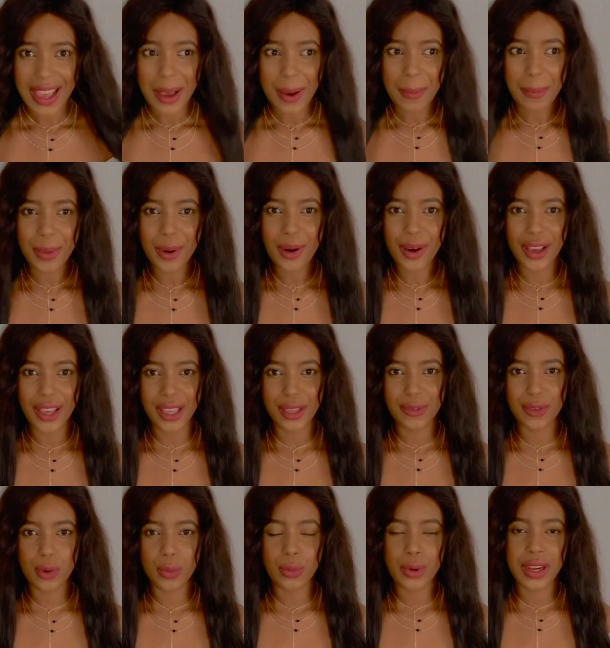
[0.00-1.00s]
But if
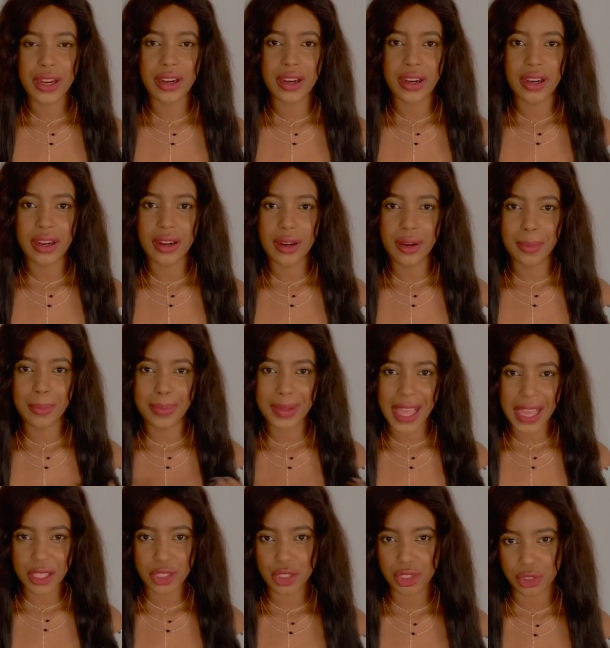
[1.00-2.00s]
you wear a
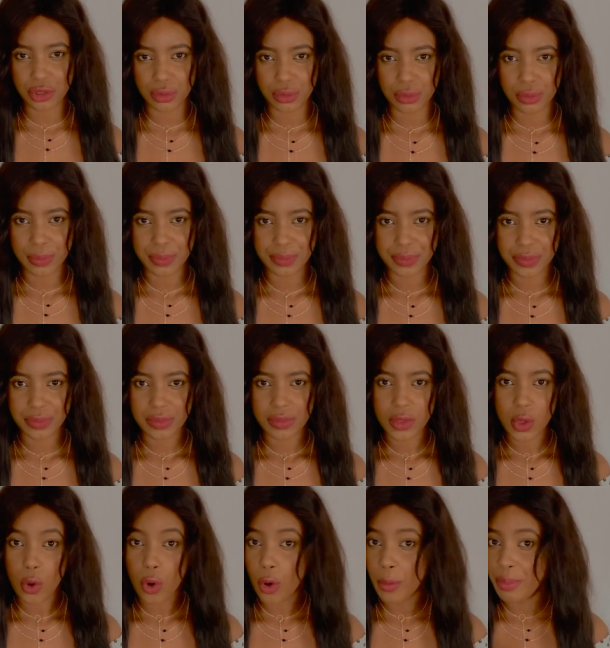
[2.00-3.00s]
black shoe
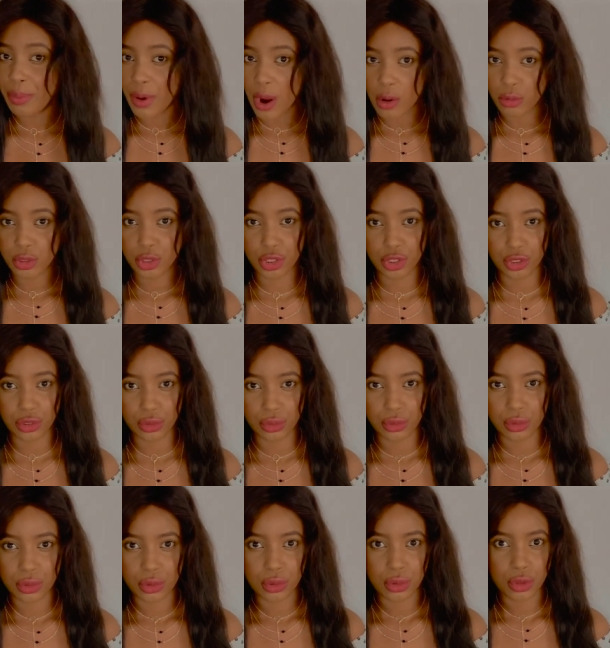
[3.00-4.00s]
or brown shoe
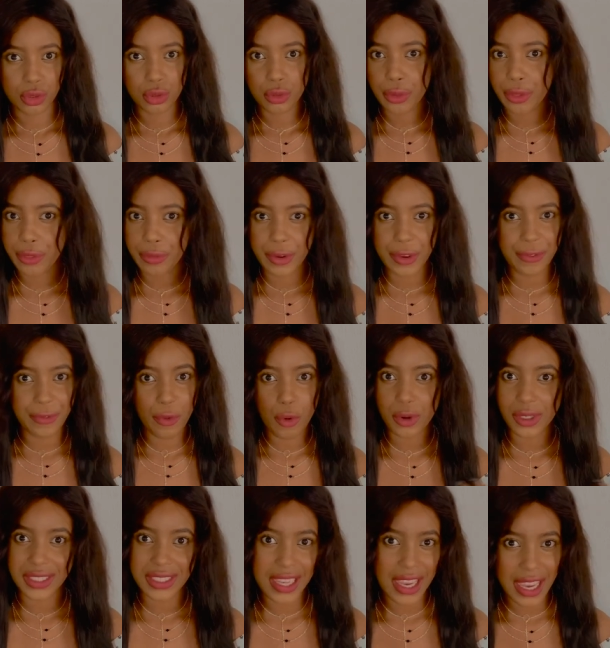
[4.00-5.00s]
two, three, four
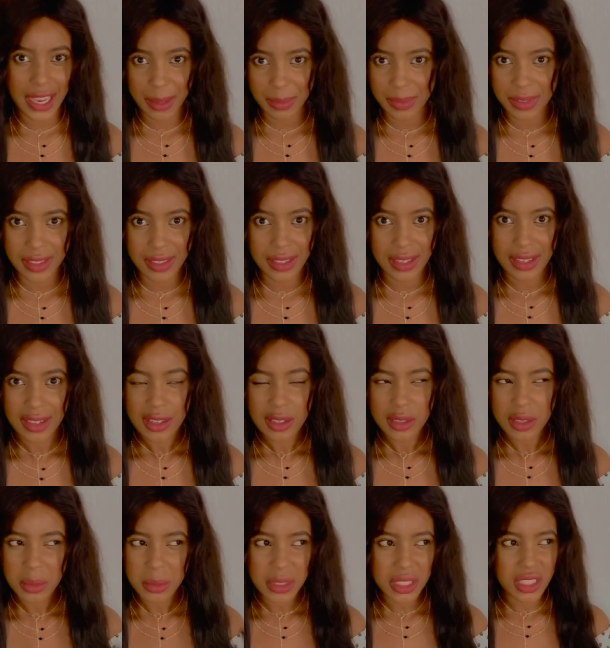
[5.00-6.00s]
times,
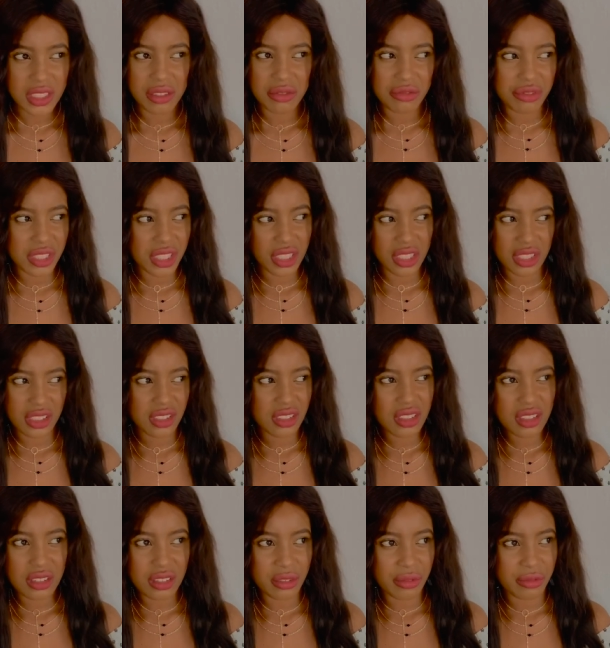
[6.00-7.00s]
nobody's really it's not
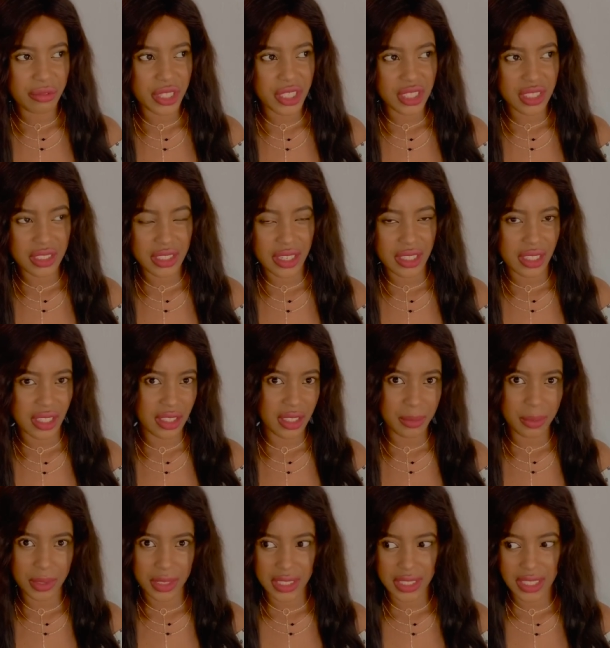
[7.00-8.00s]
going to register in
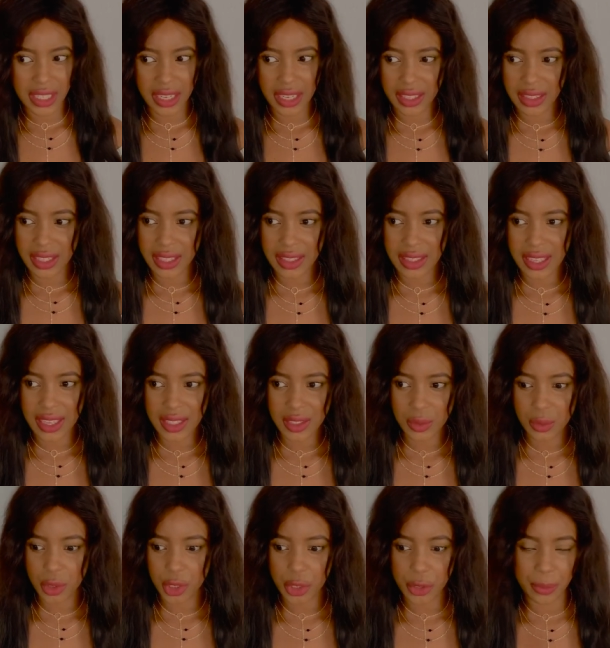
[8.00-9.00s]
anybody's head that that's
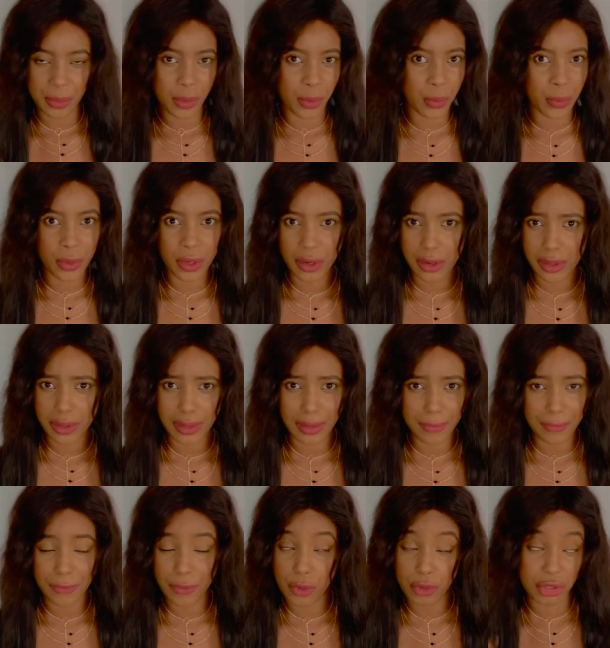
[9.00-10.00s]
what you've been wearing
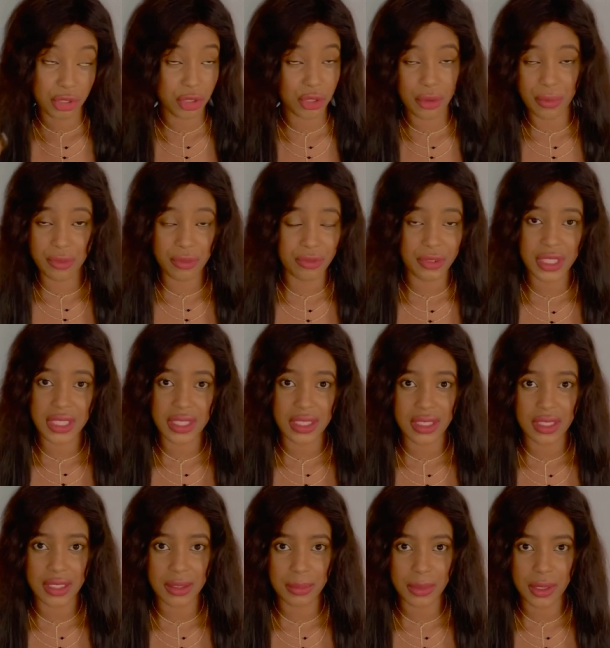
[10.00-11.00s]
for some reason
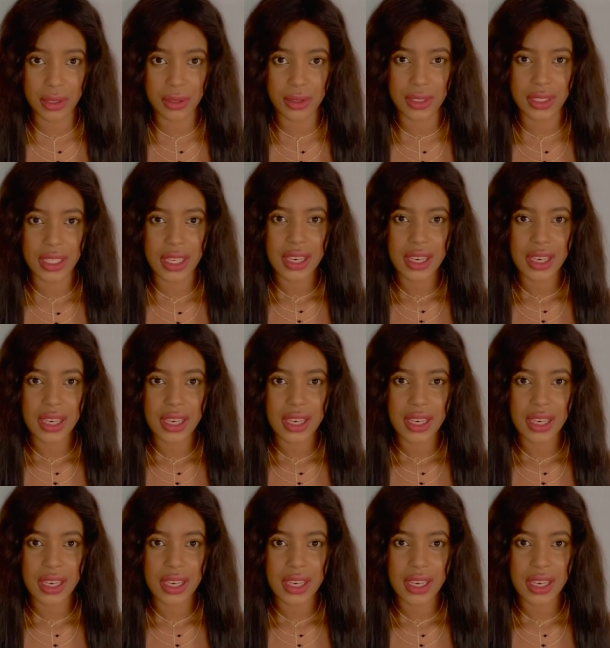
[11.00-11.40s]
because